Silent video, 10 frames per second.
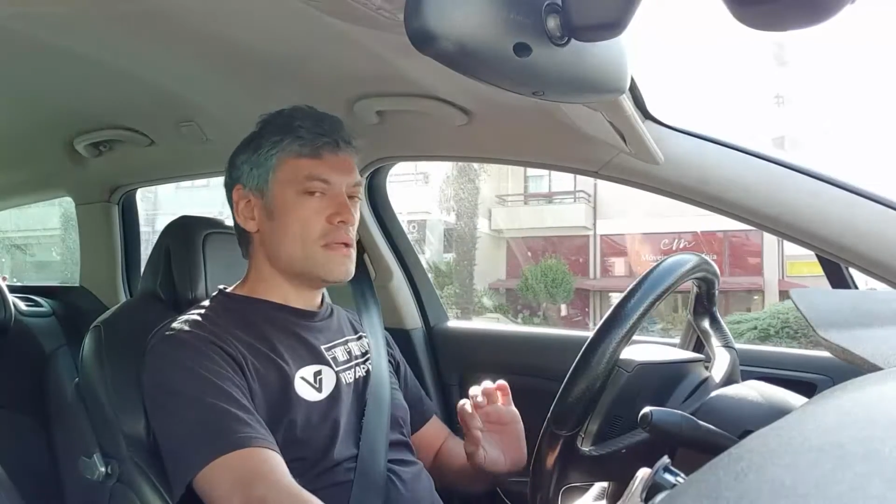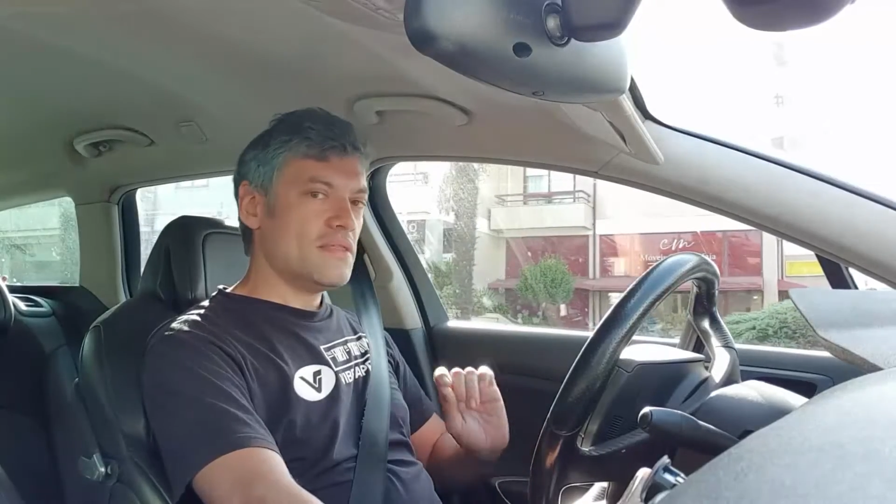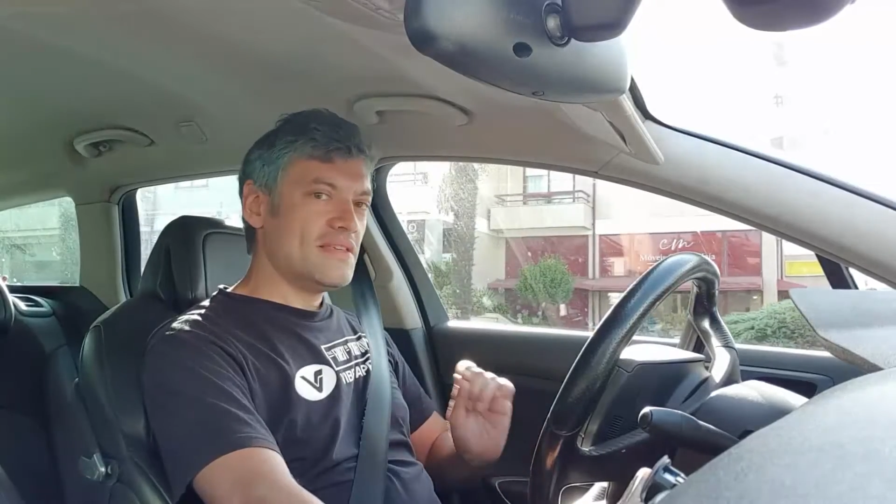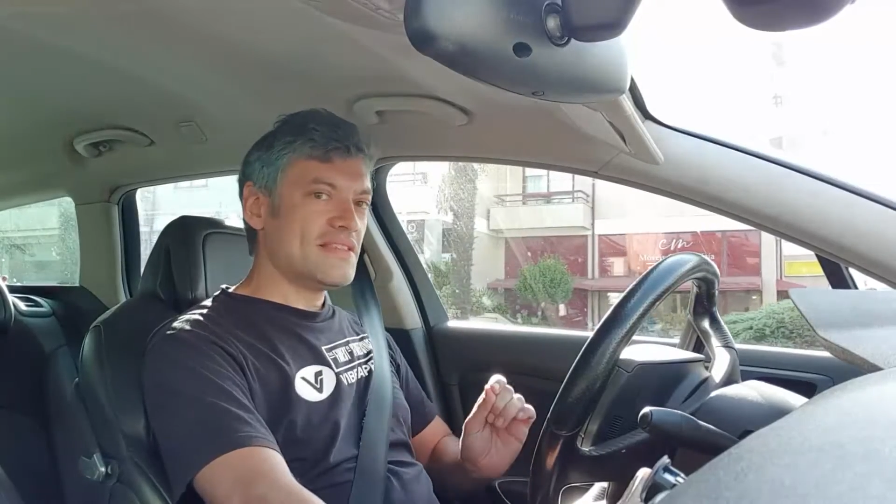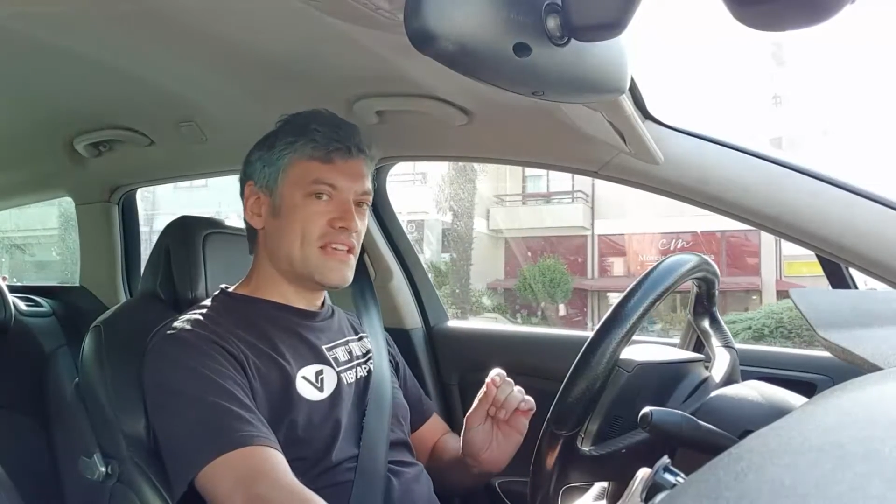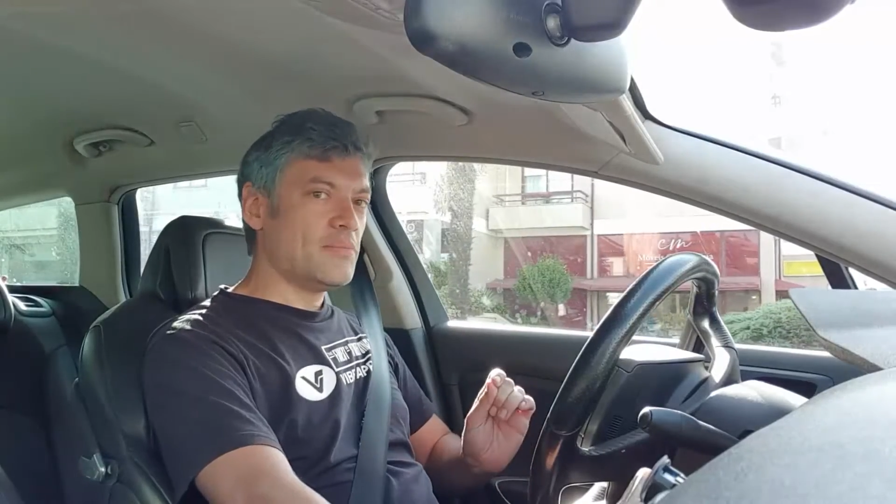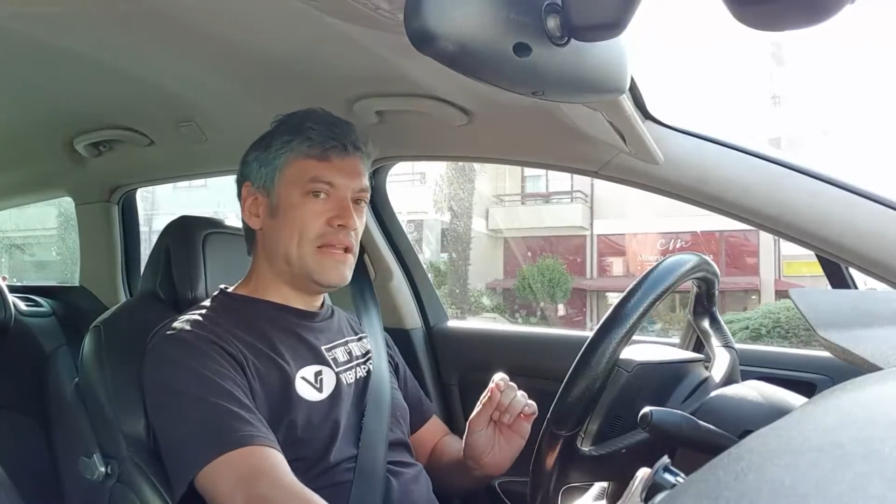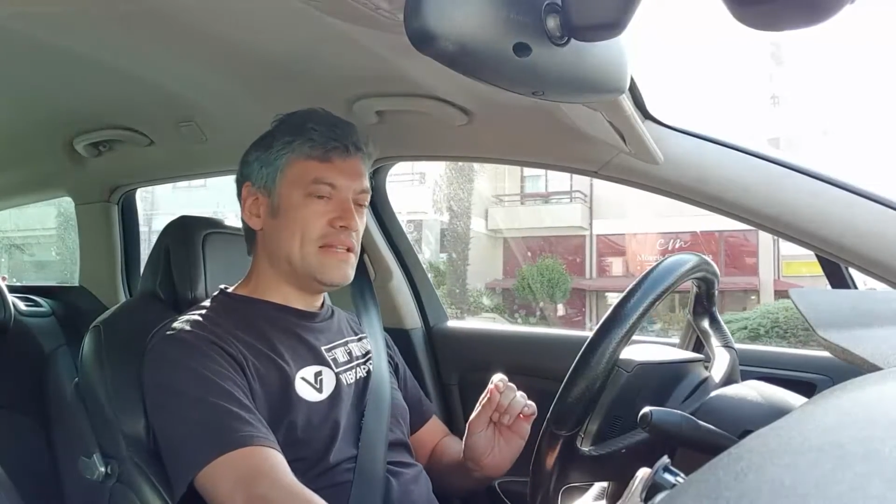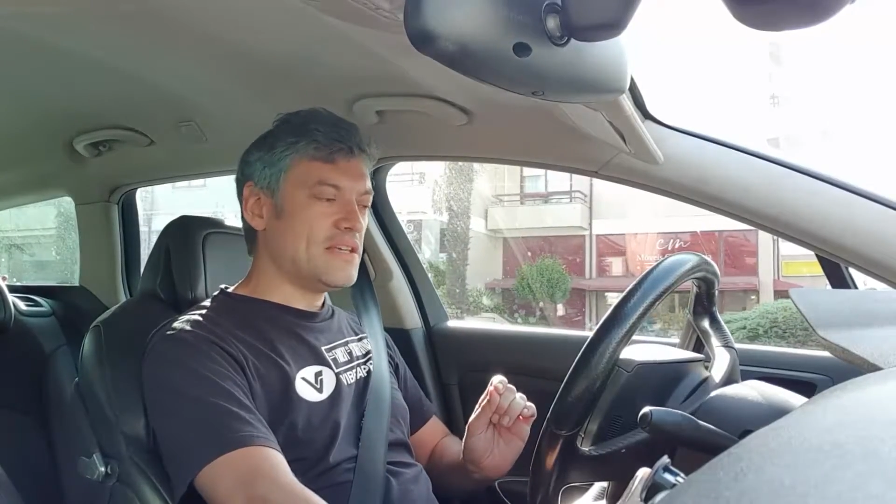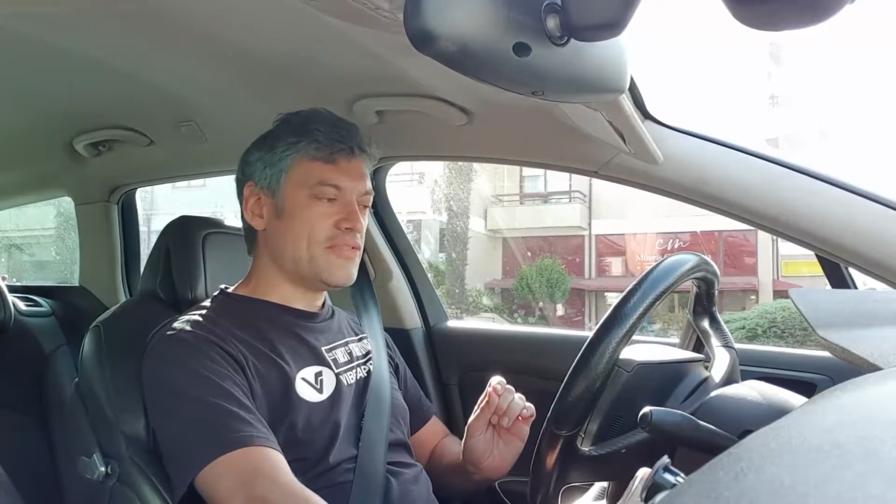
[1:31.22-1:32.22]
This is a
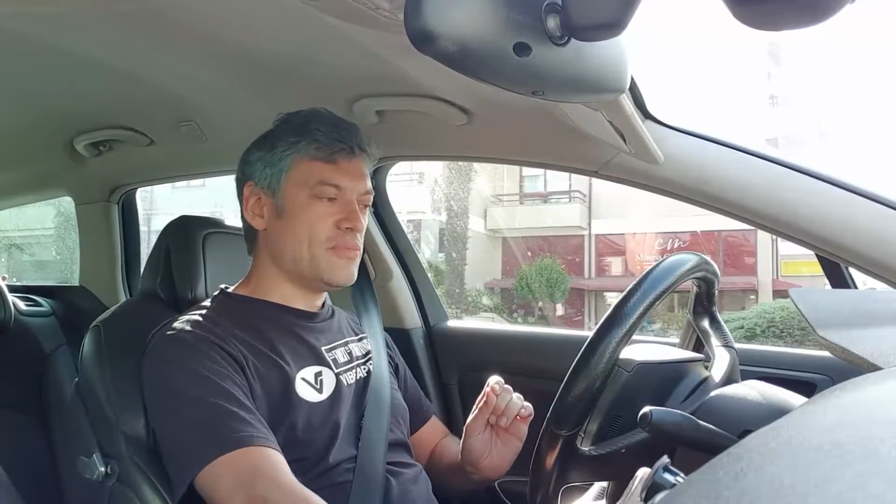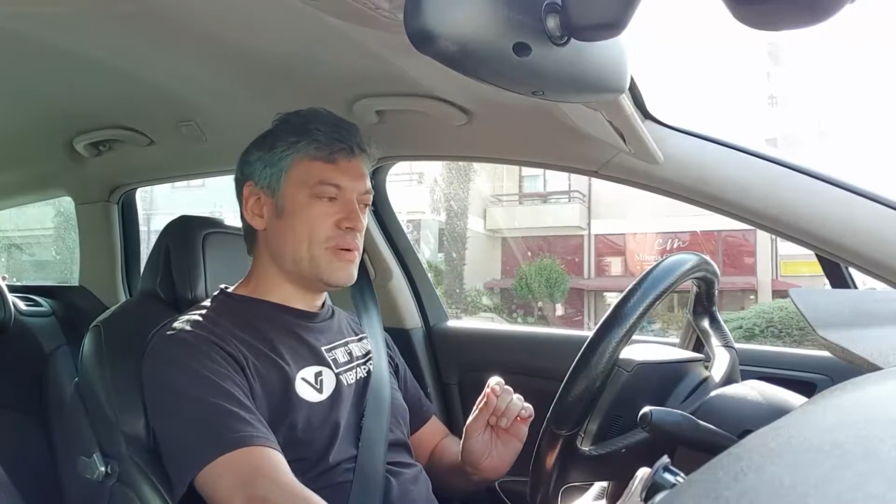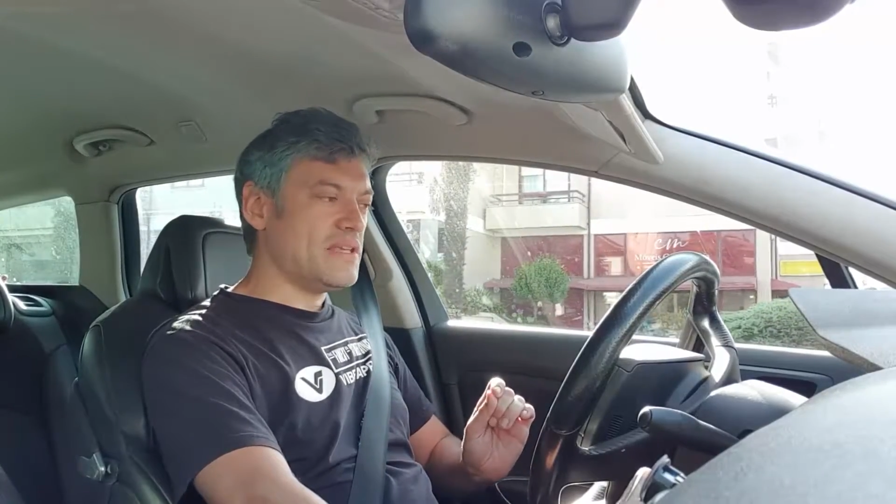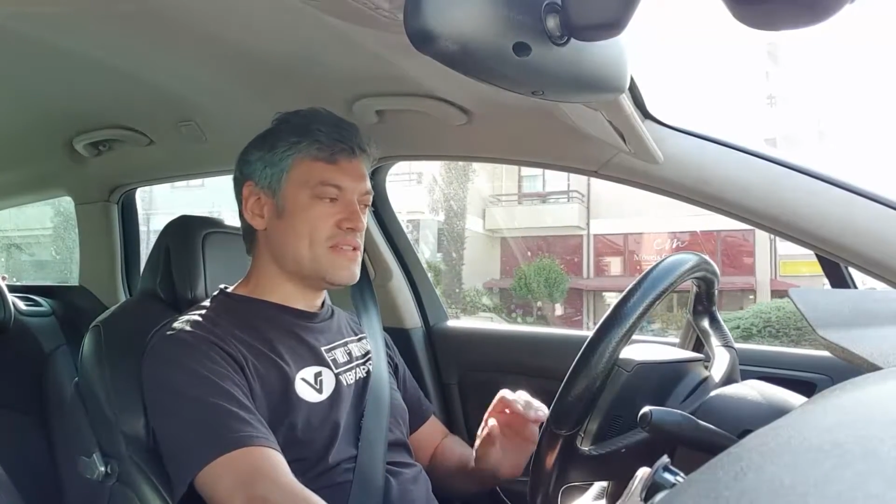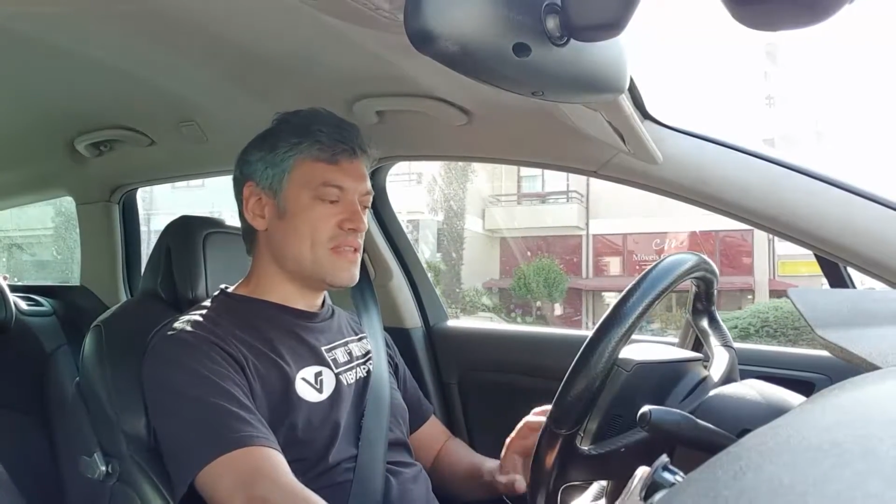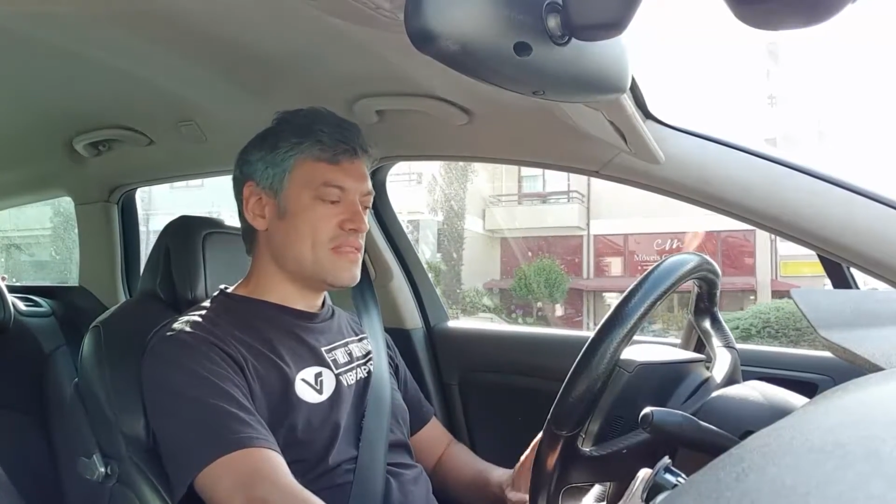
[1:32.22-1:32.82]
completely different beast.